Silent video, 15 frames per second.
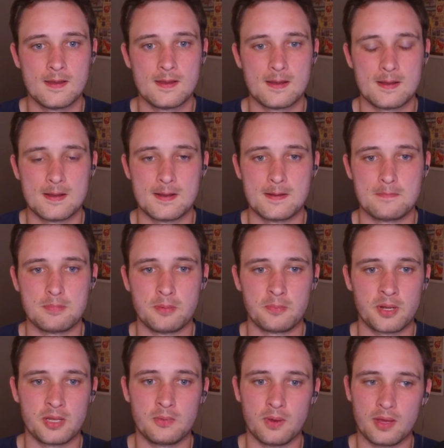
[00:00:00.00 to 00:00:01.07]
But
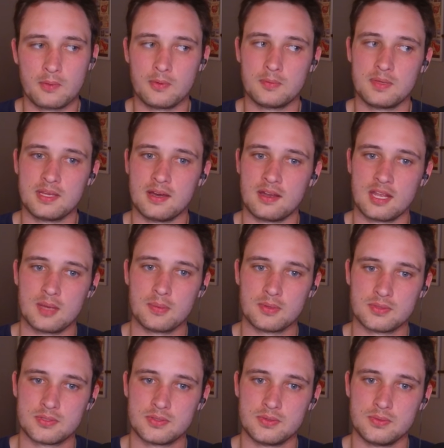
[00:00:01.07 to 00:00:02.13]
Brady White would be unable
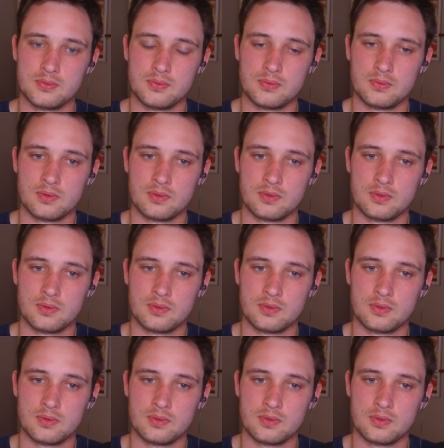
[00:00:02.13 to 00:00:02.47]
to.